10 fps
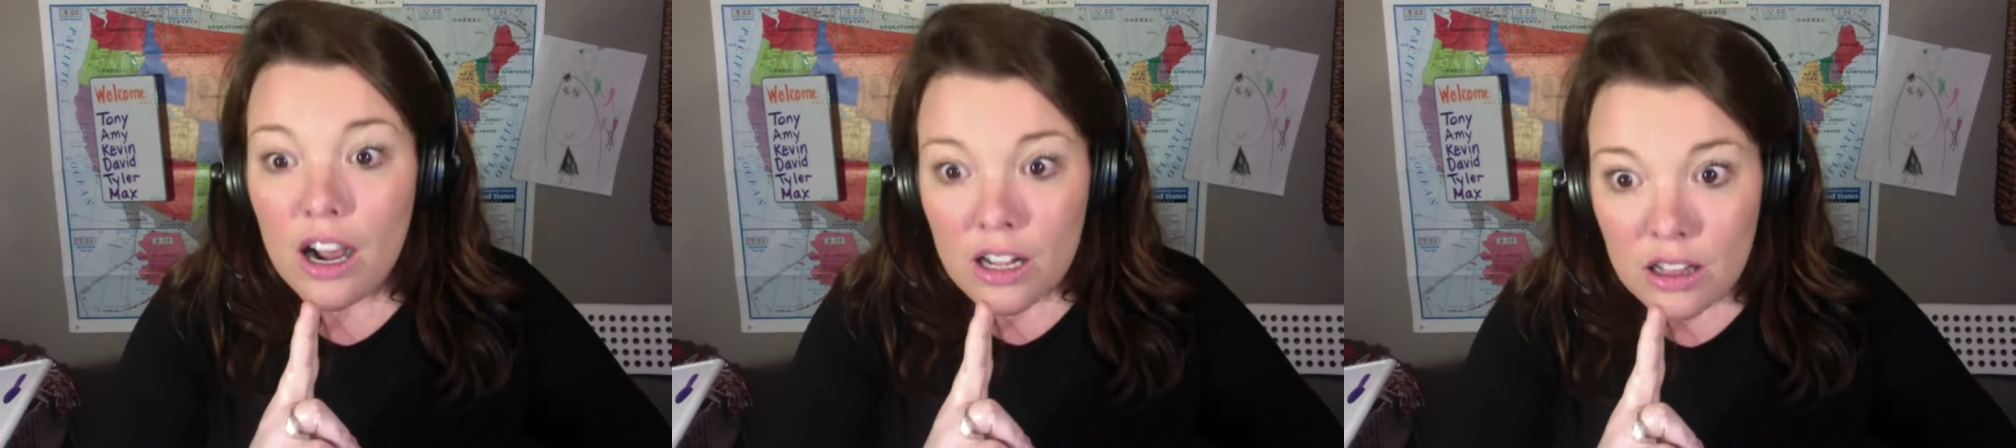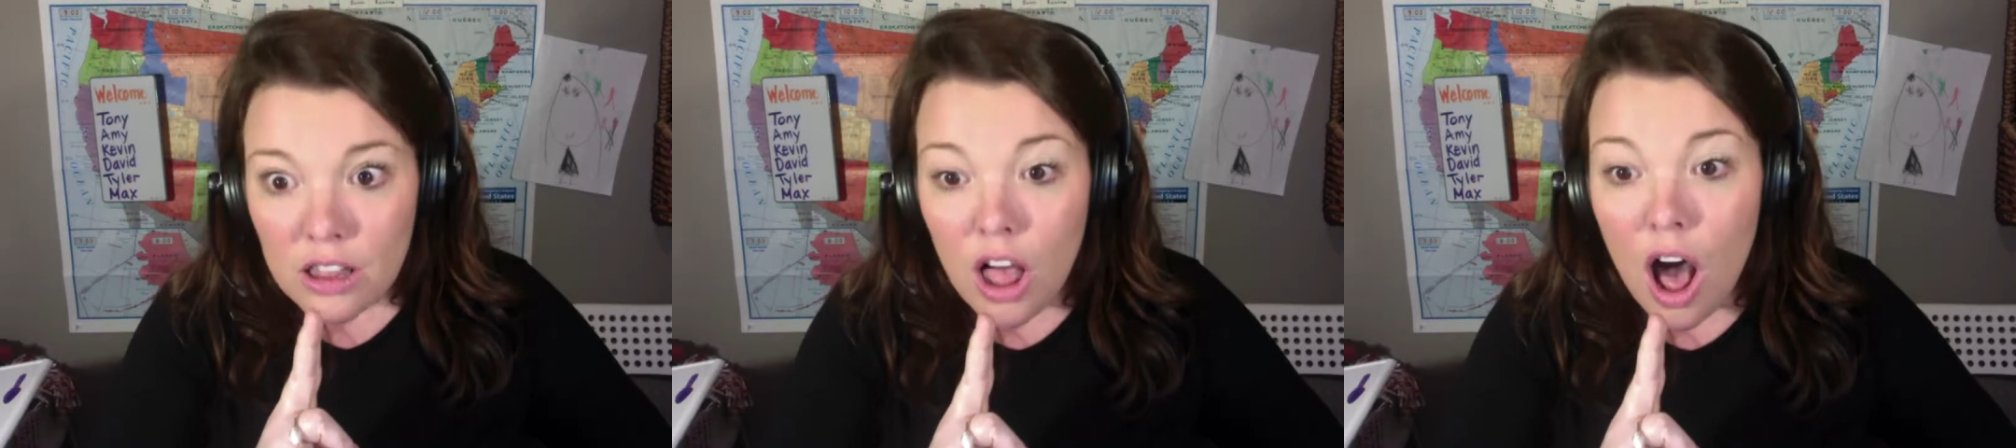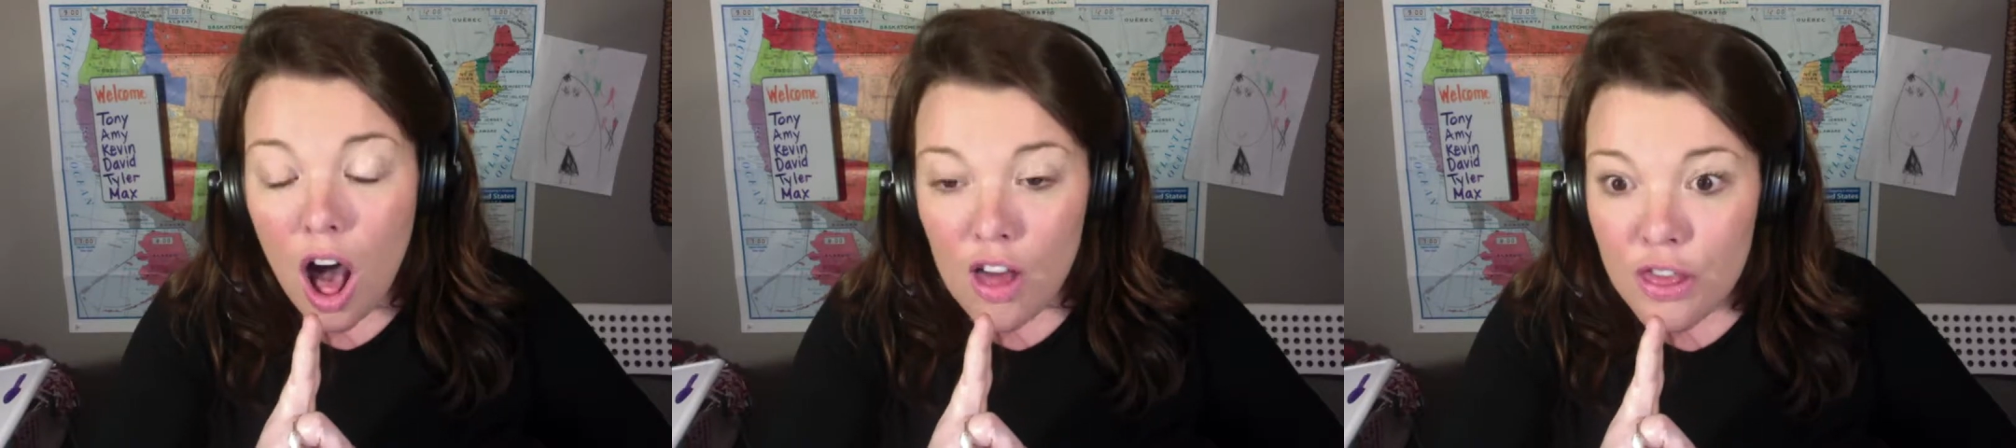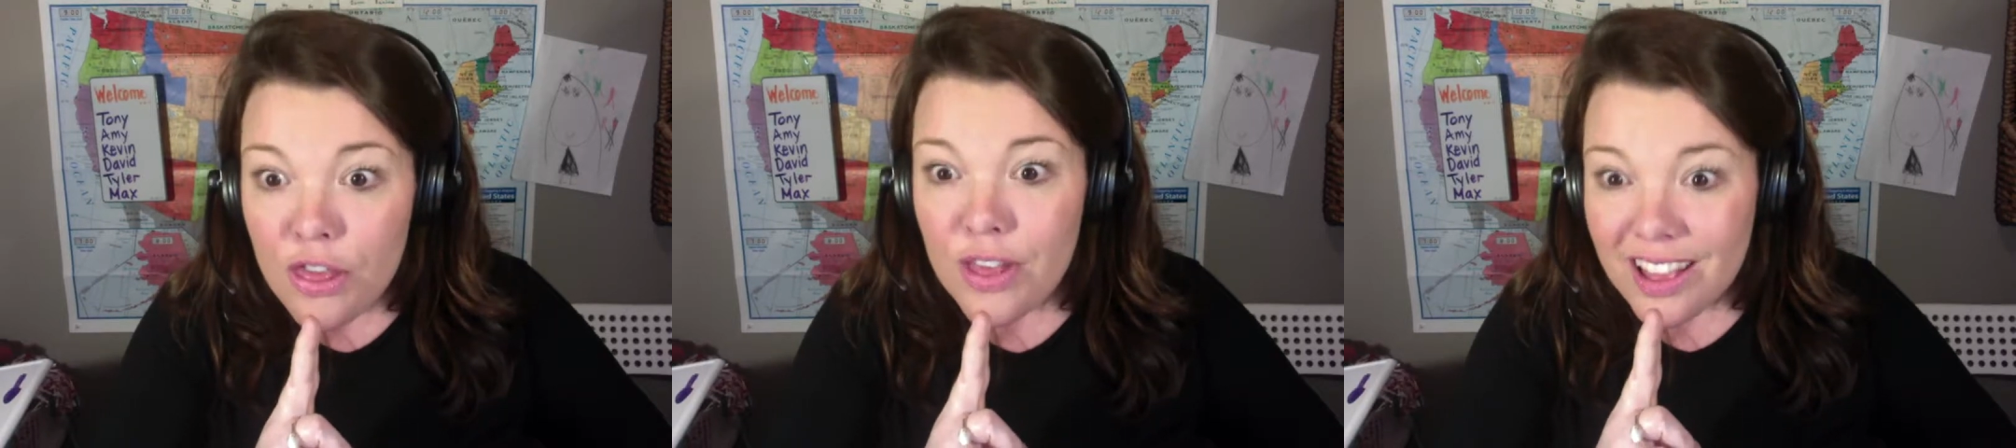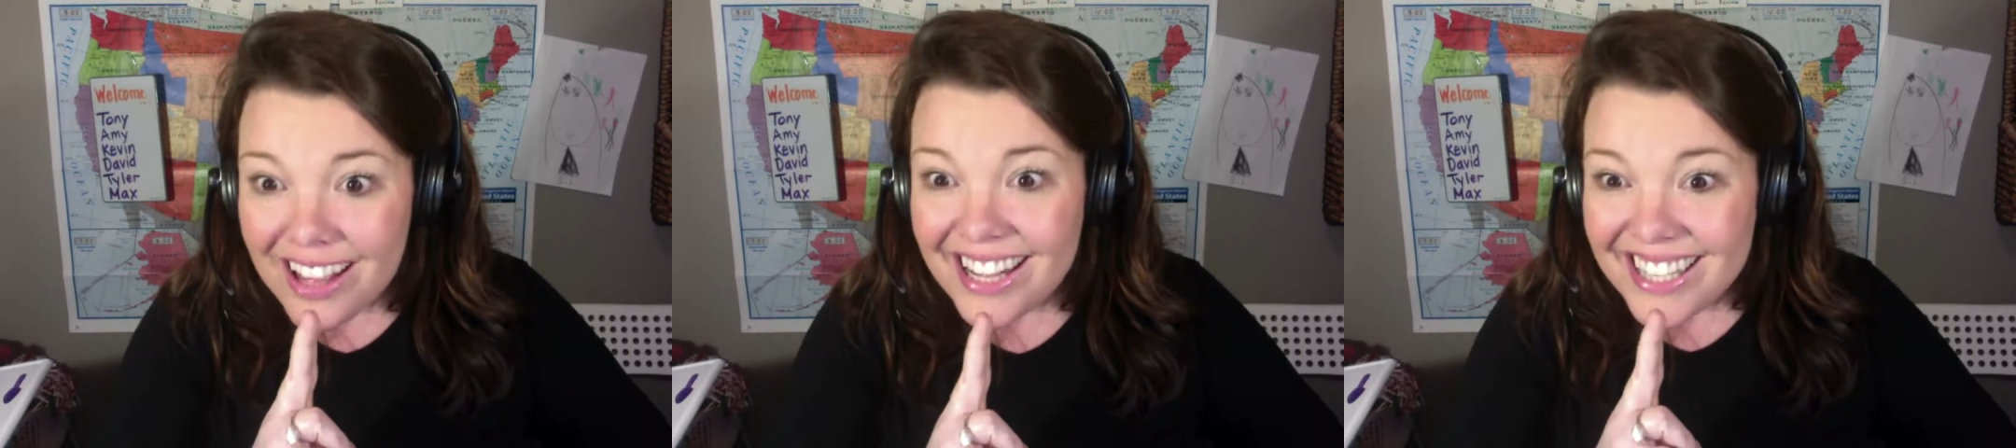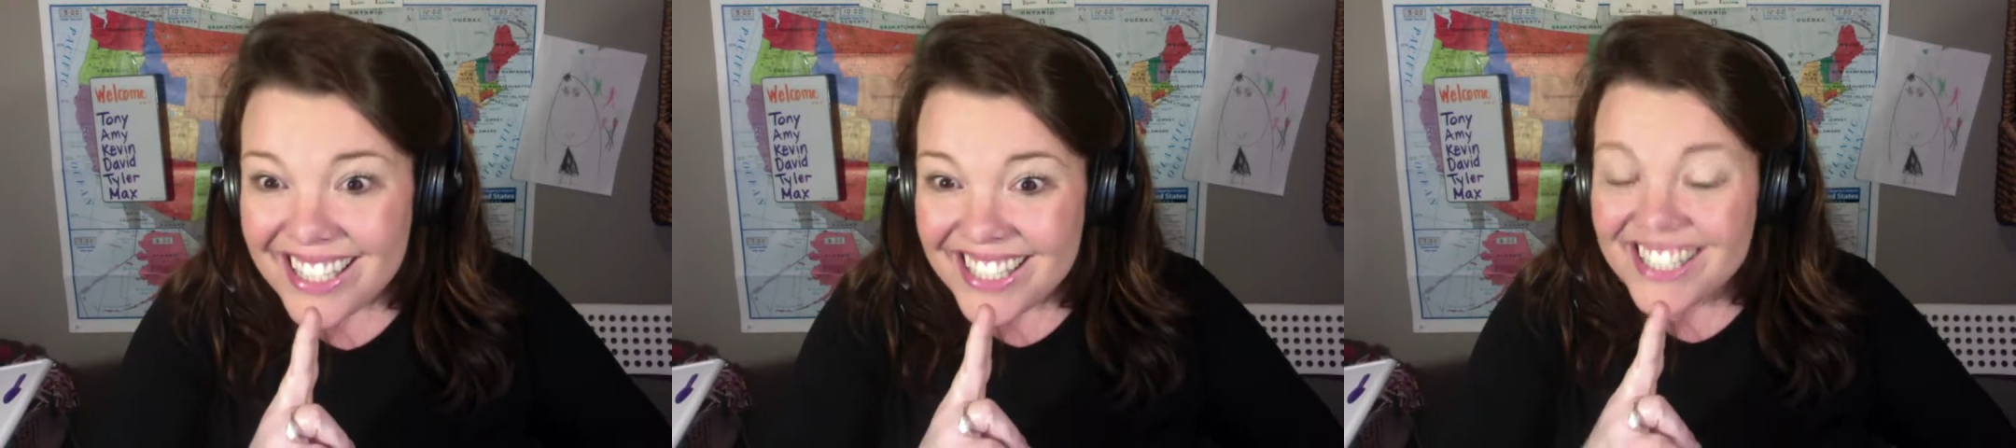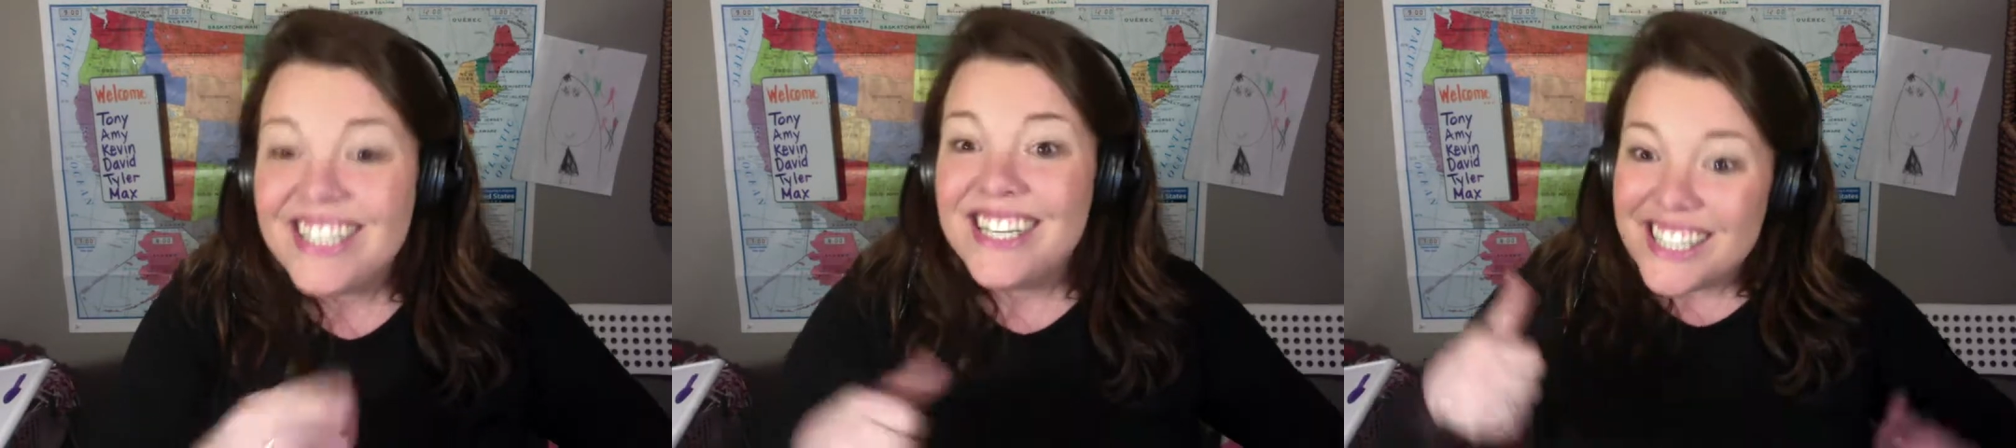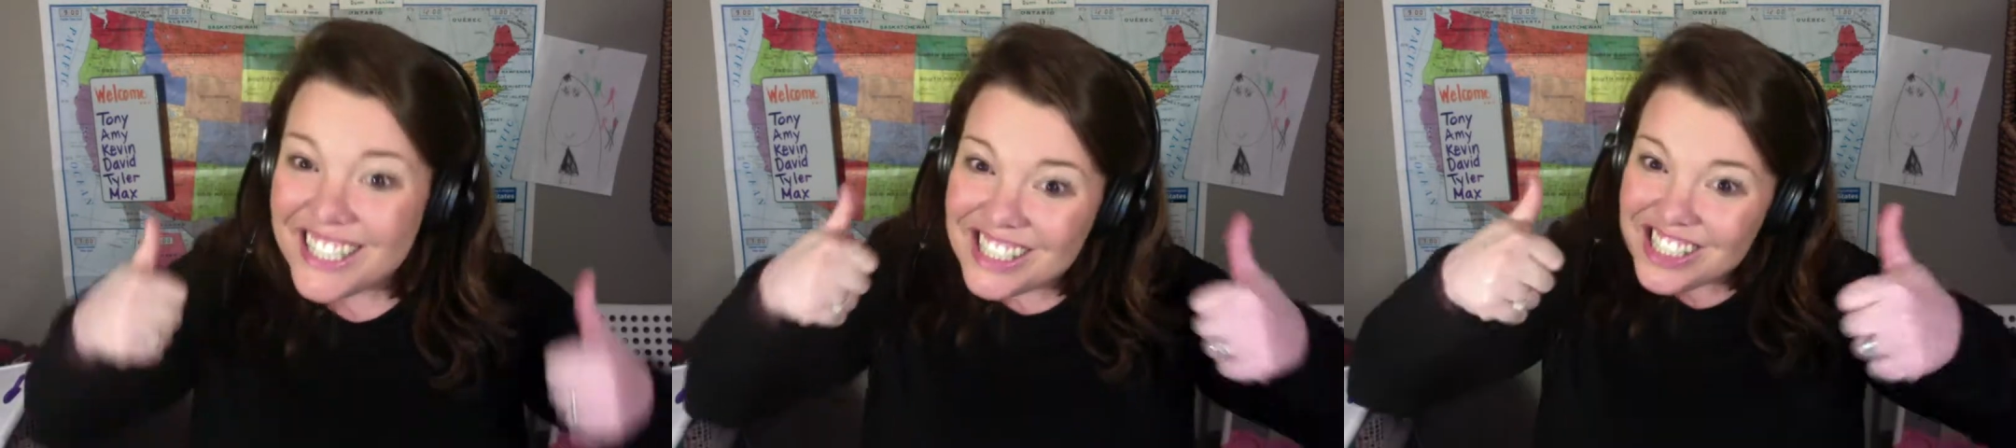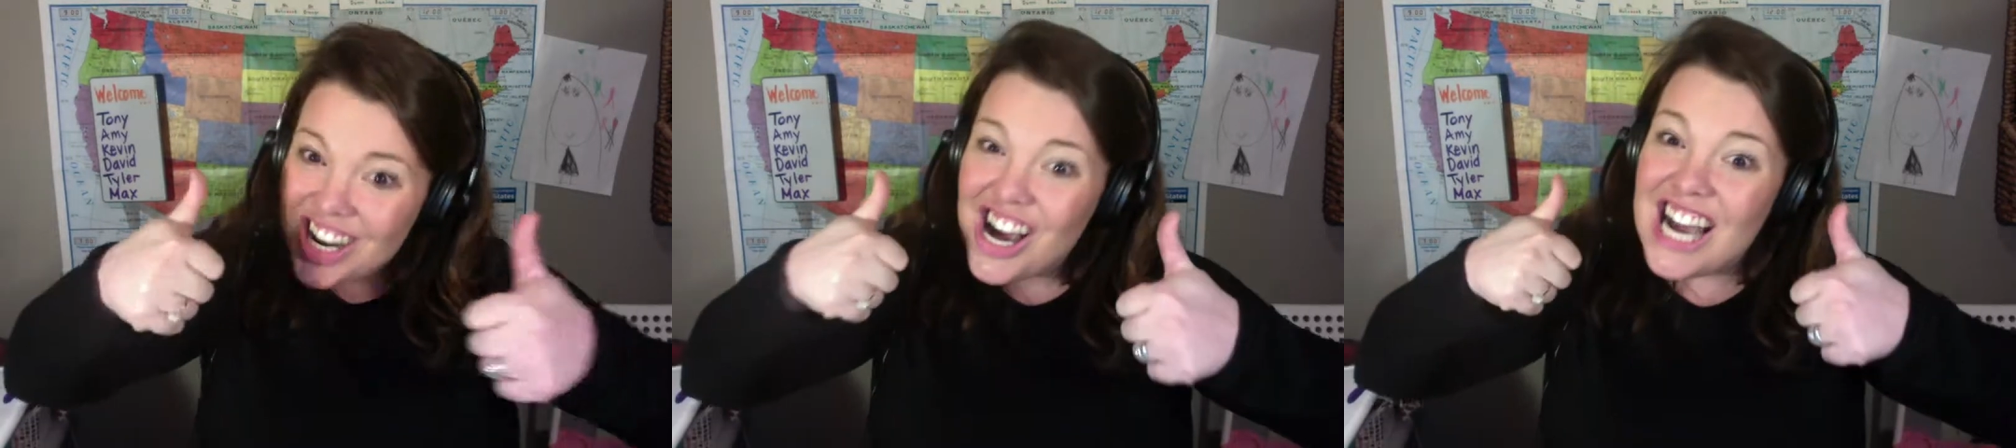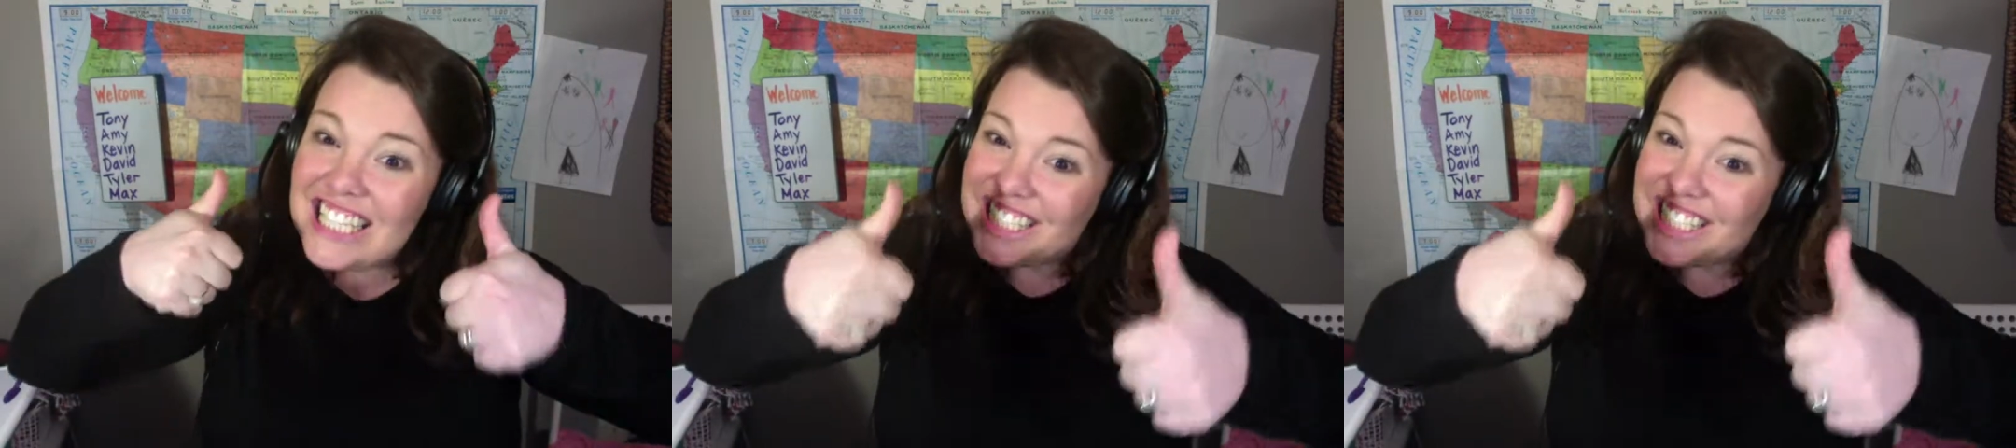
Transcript: Cloth. Good